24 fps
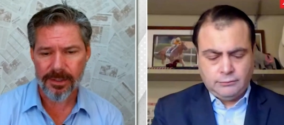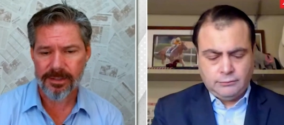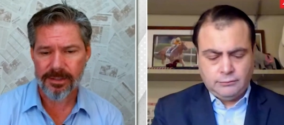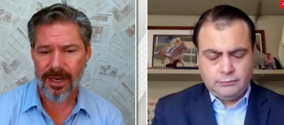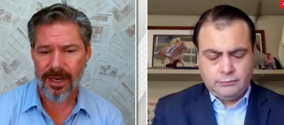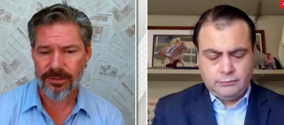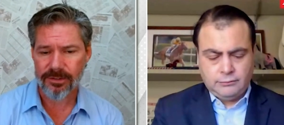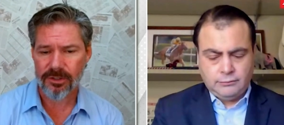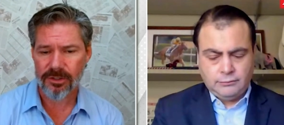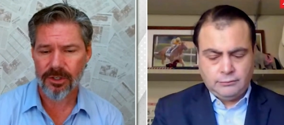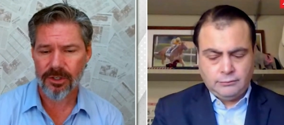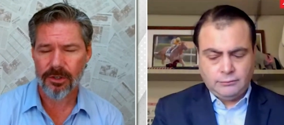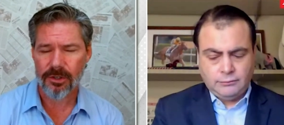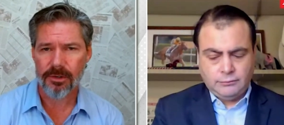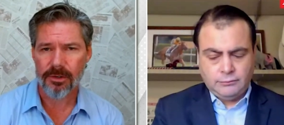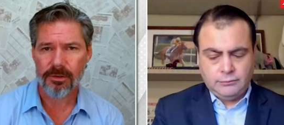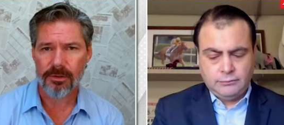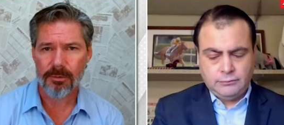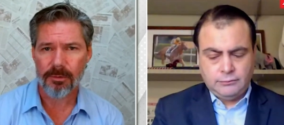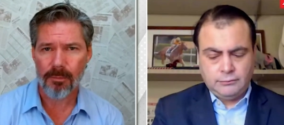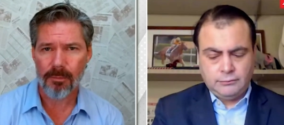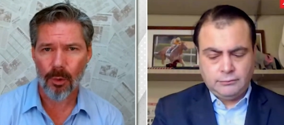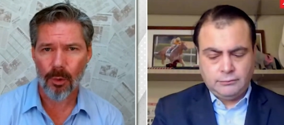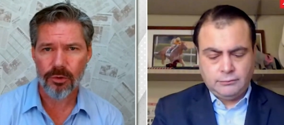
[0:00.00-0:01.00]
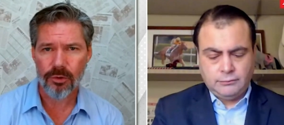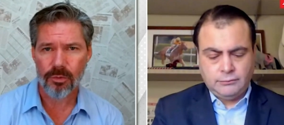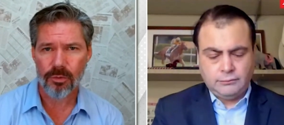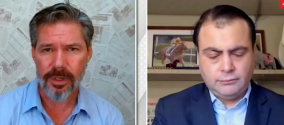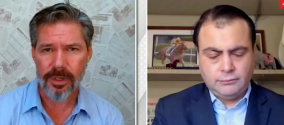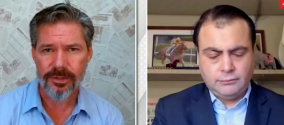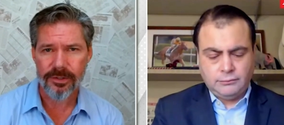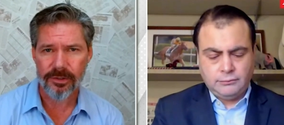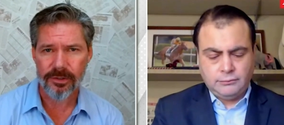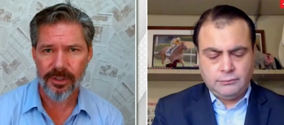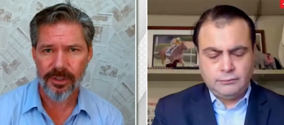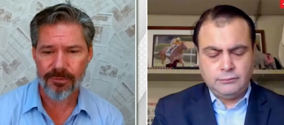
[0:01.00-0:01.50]
Speaker 1: tested her most
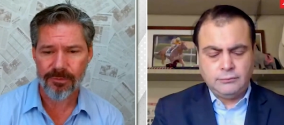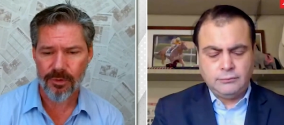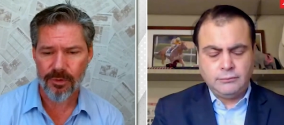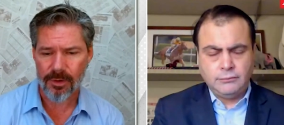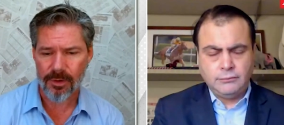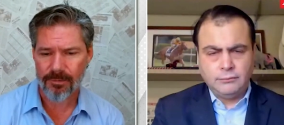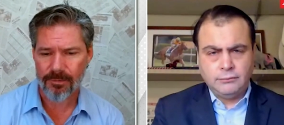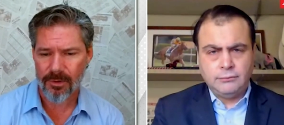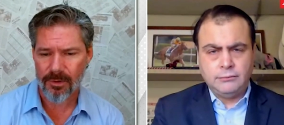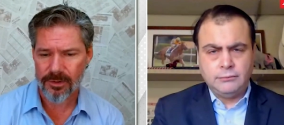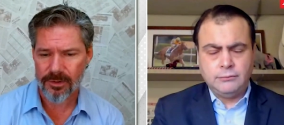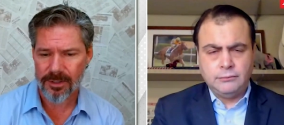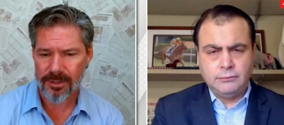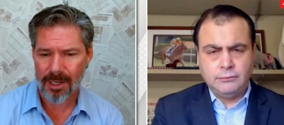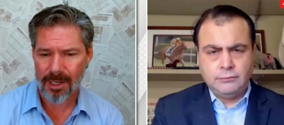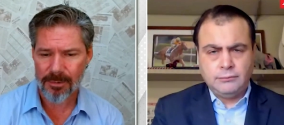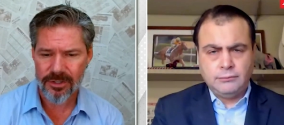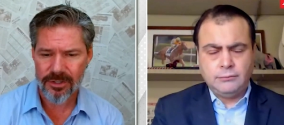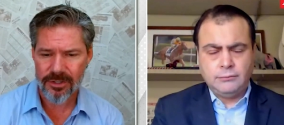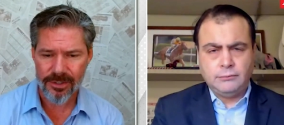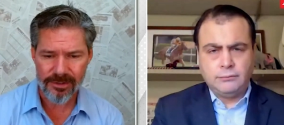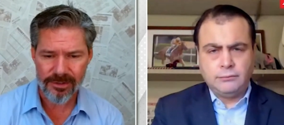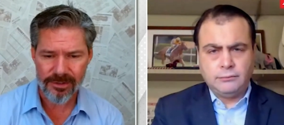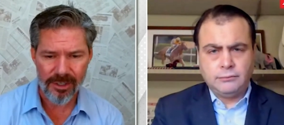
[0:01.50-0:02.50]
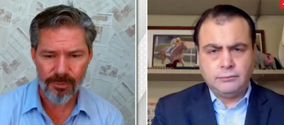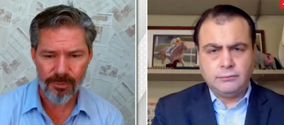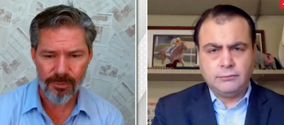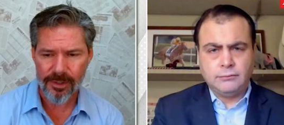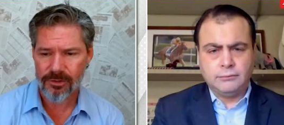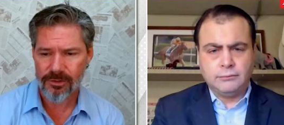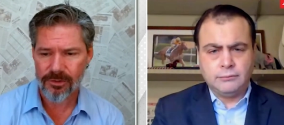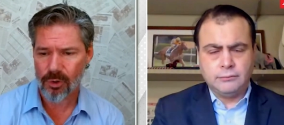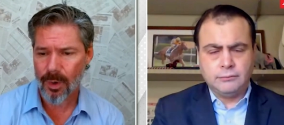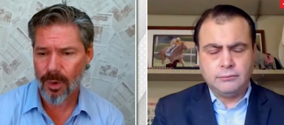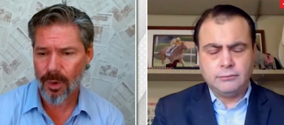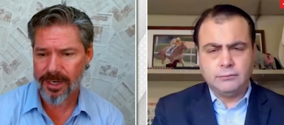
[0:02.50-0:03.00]
recently for the first time, and she just didn't really
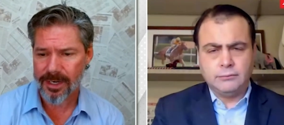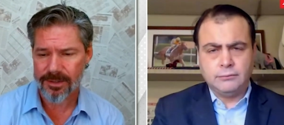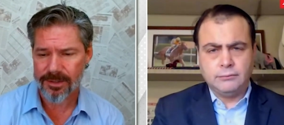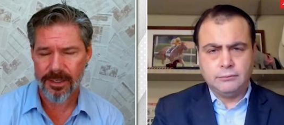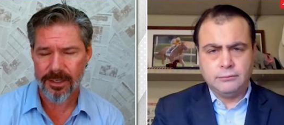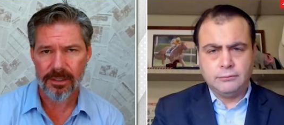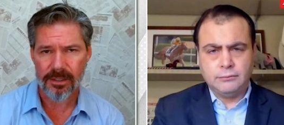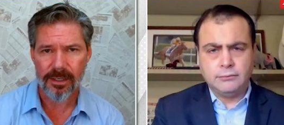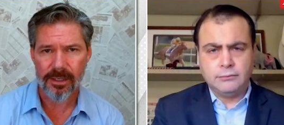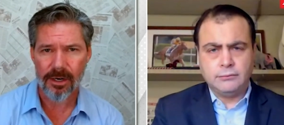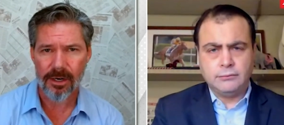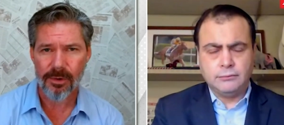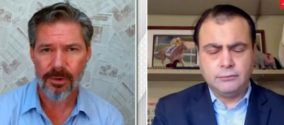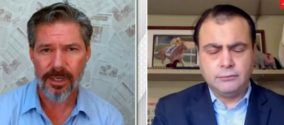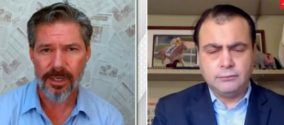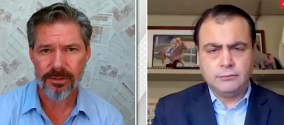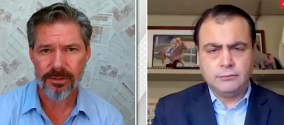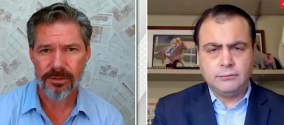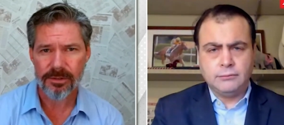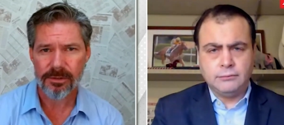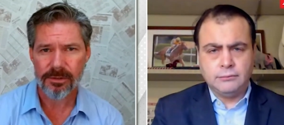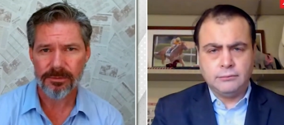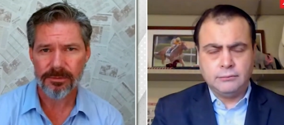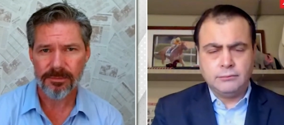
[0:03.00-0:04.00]
do anything in that race.